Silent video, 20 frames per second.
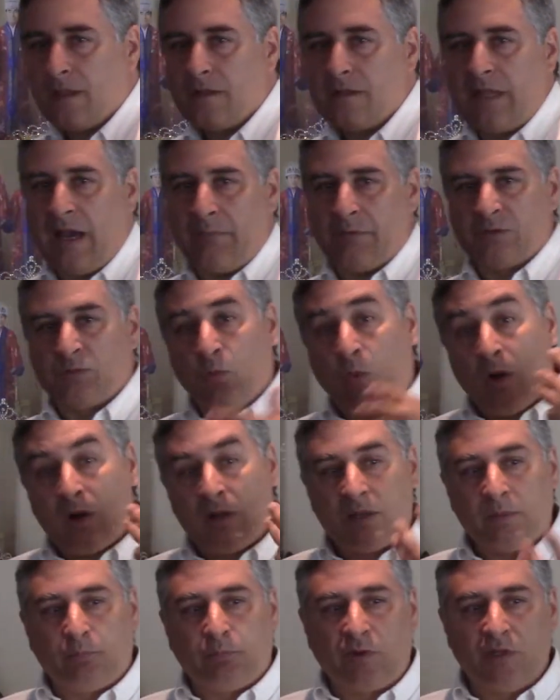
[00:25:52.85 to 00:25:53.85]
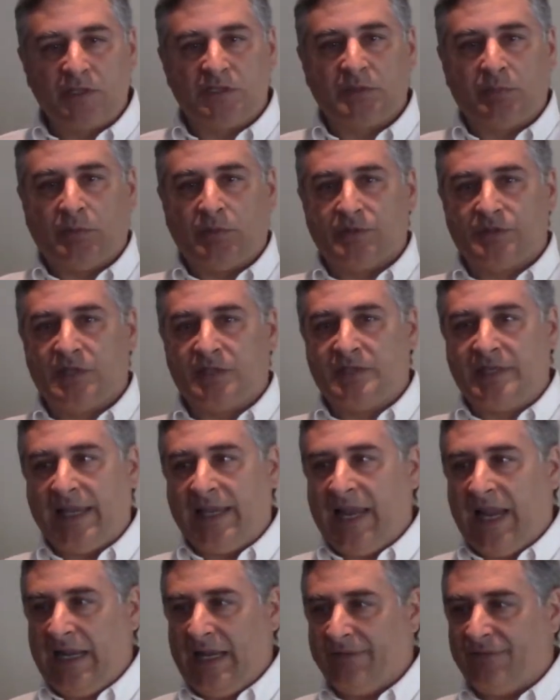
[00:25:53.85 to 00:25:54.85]
That was one of the principles that they
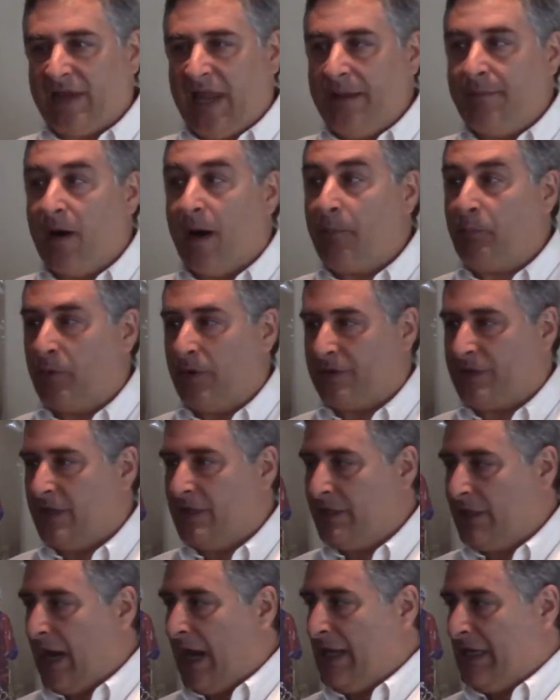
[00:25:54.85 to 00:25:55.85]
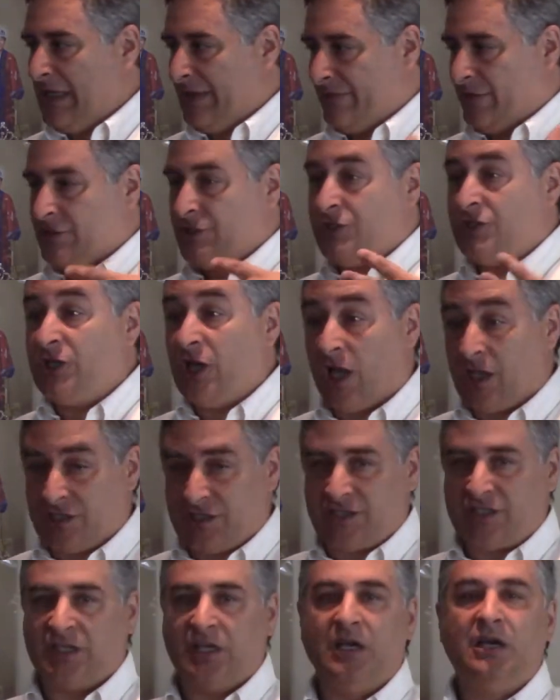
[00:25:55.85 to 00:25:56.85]
kind of came up with in the idea of a
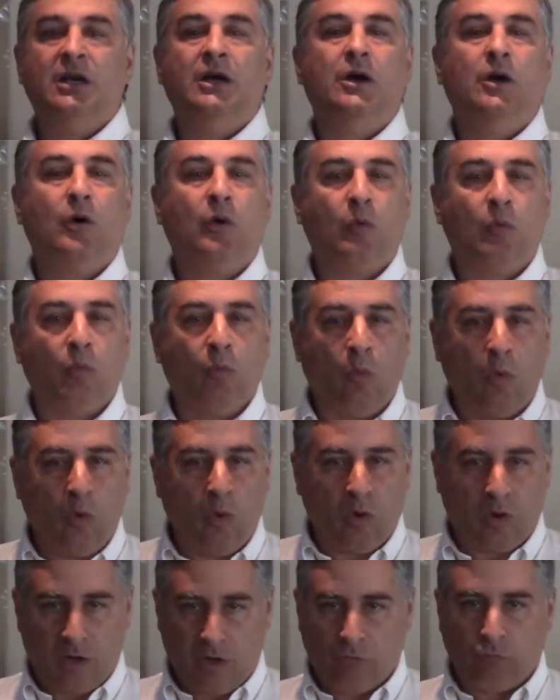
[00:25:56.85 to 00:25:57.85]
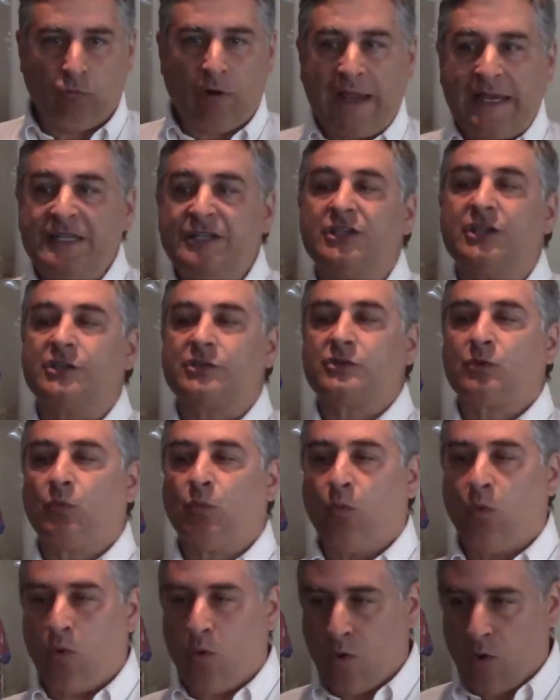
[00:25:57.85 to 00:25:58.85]
just war, a righteous
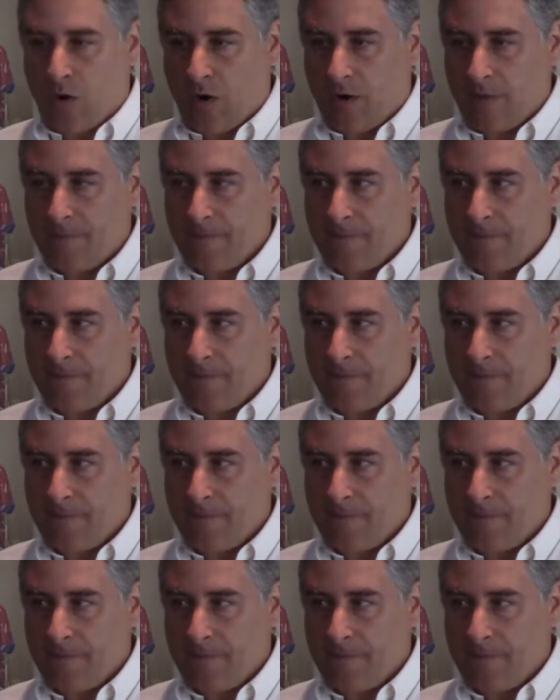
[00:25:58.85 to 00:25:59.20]
war.